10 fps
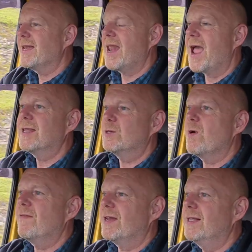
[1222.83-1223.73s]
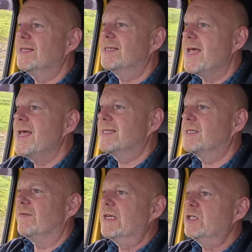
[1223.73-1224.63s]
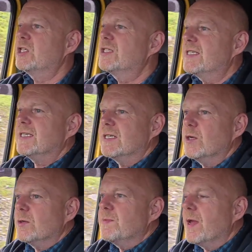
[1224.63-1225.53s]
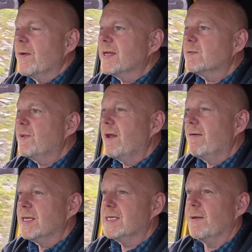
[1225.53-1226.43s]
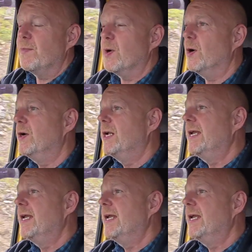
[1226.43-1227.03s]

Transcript: I'd like to have a little taste of it just to, you know, to be able to experience it, but